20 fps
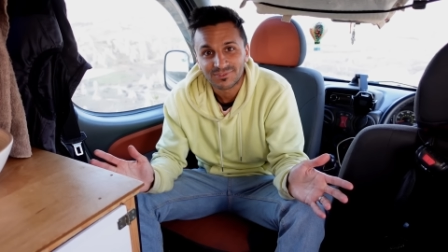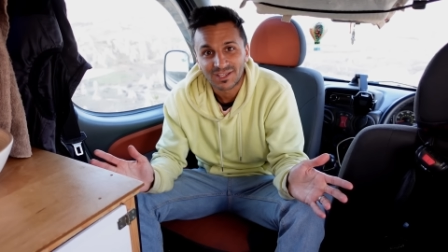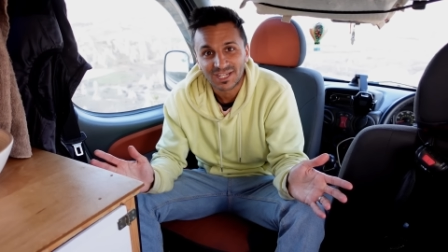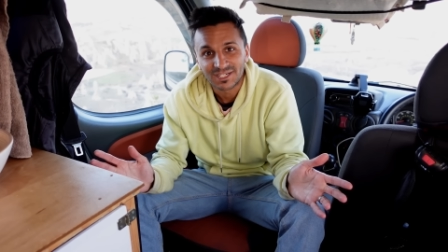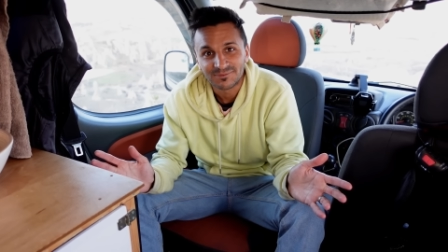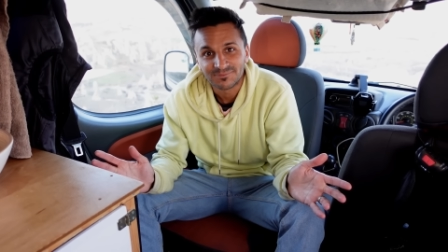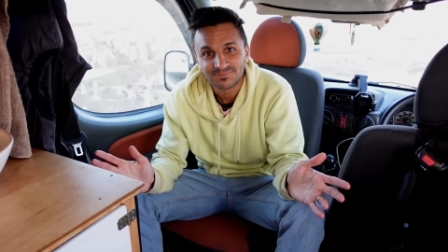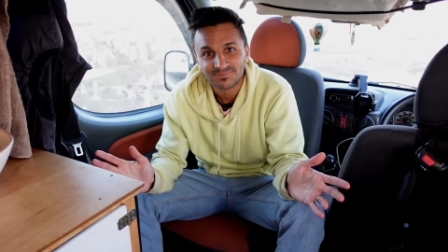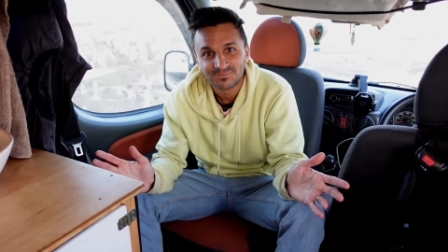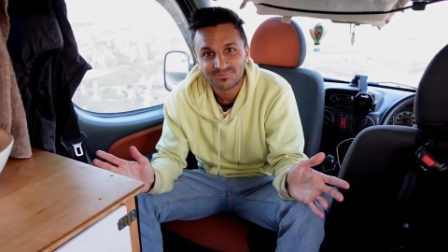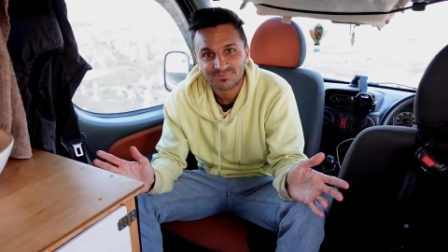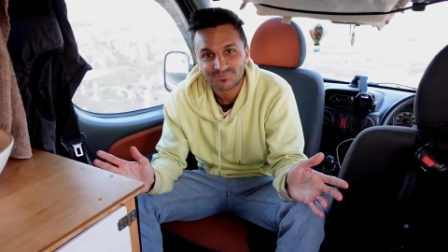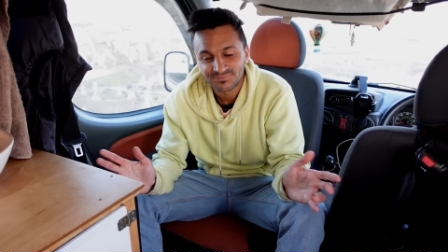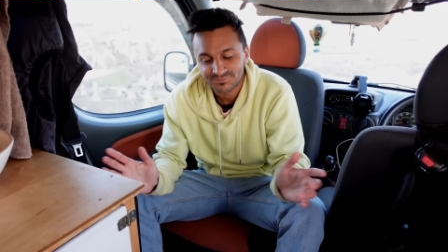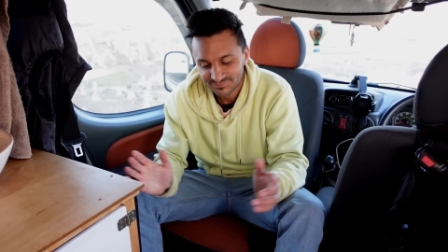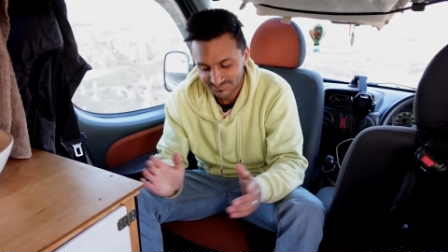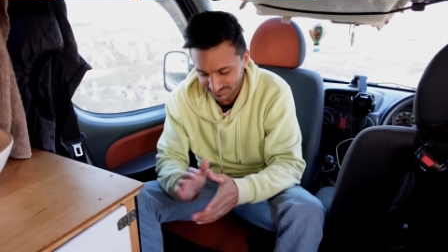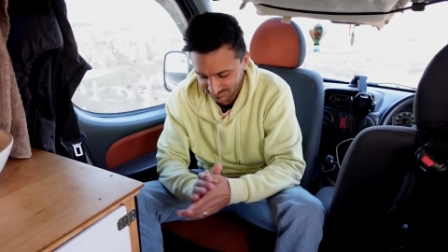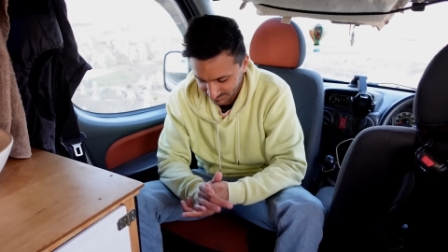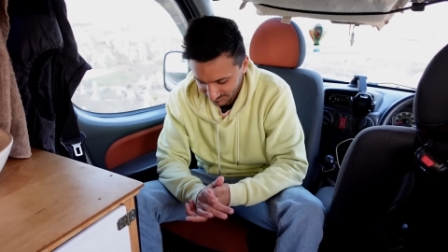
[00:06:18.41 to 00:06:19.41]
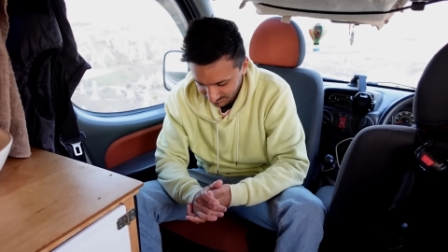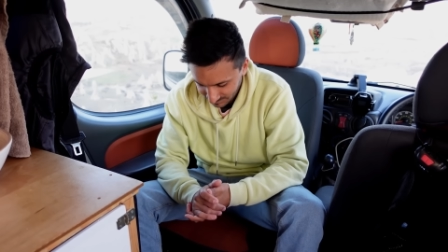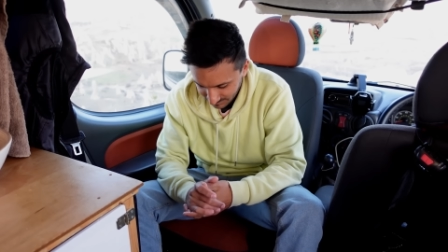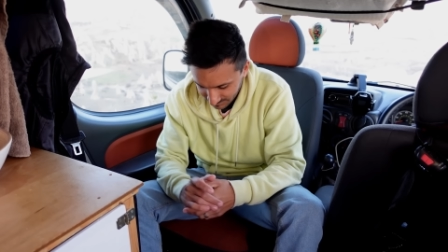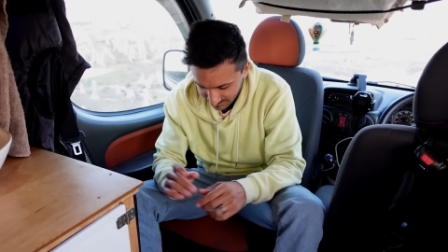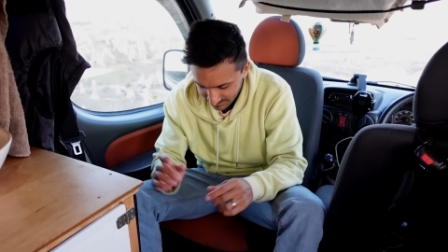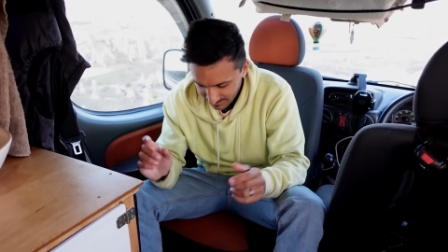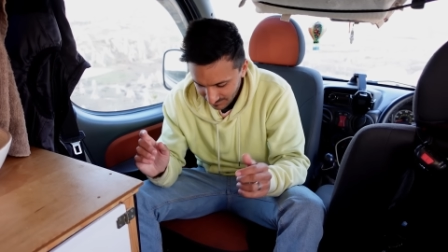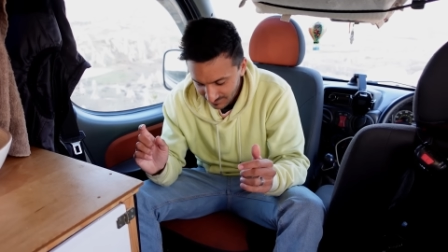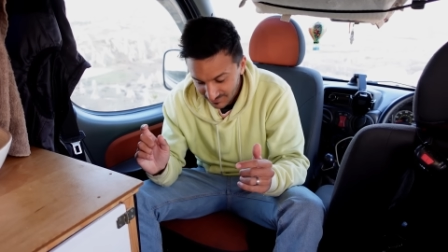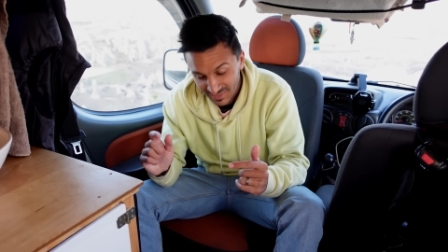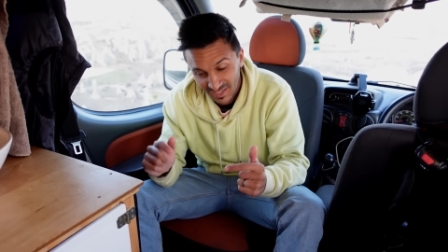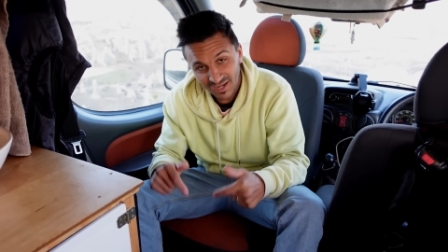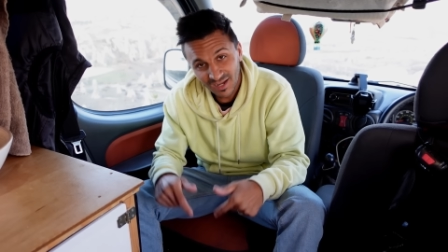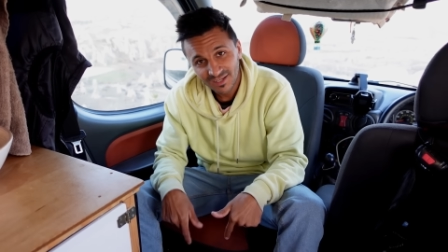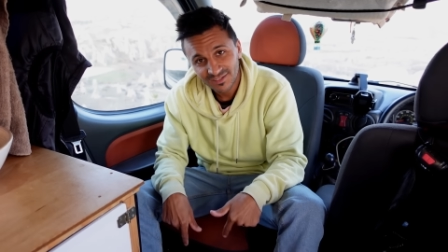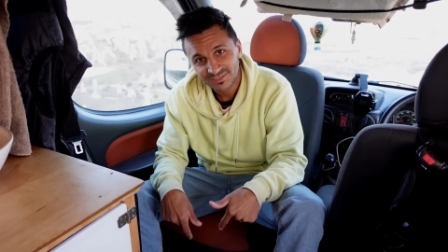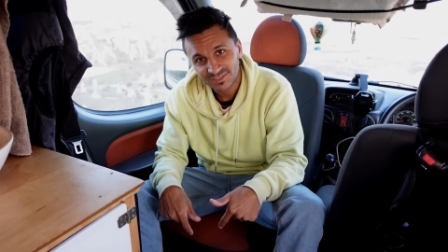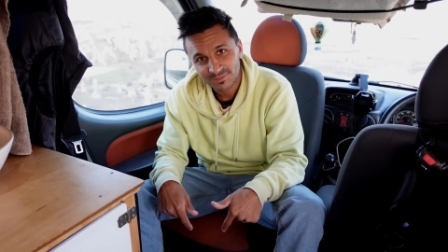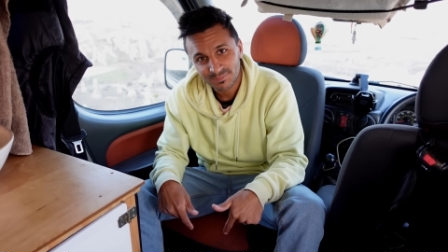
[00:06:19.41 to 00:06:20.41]
van.
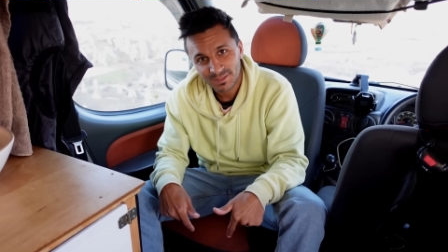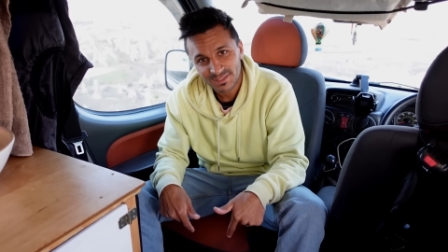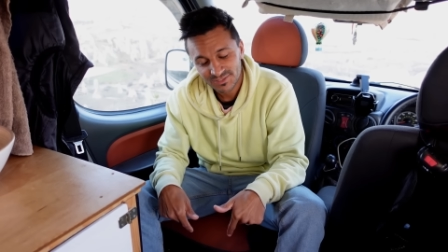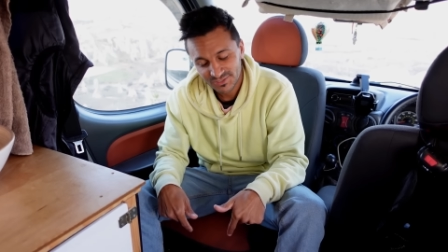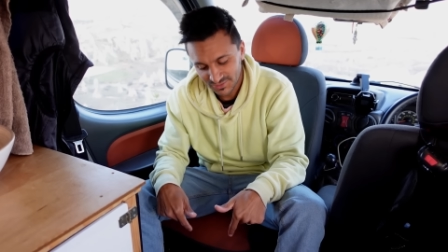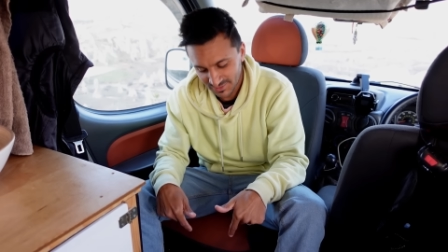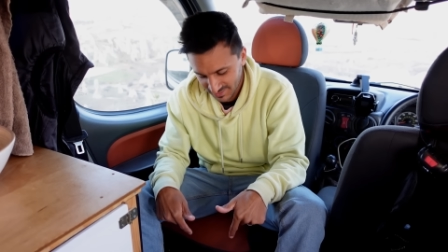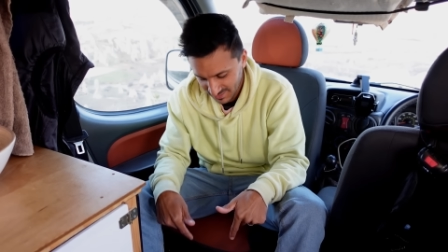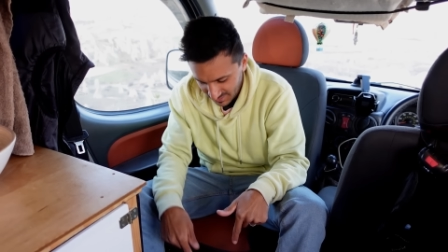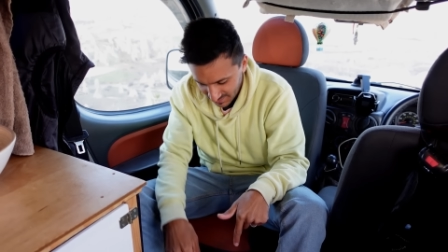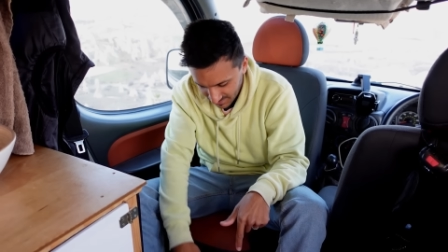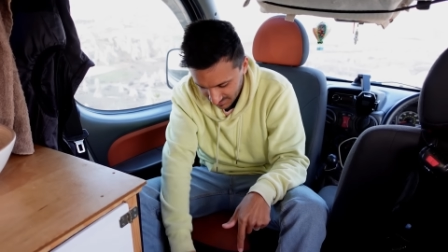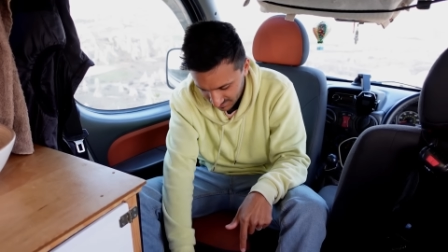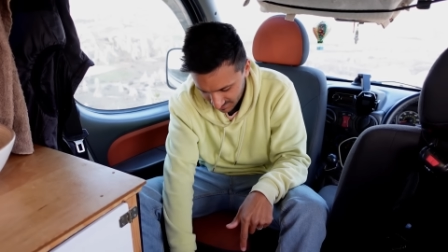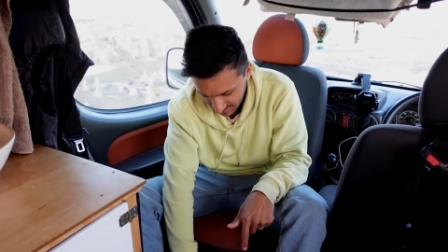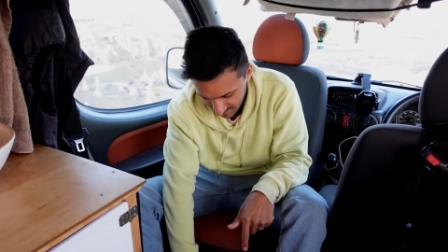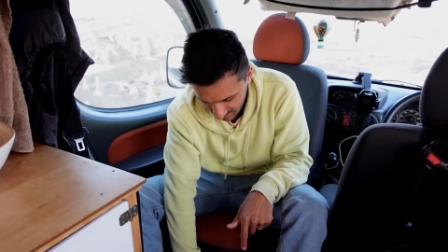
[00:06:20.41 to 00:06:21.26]
Under the passenger seat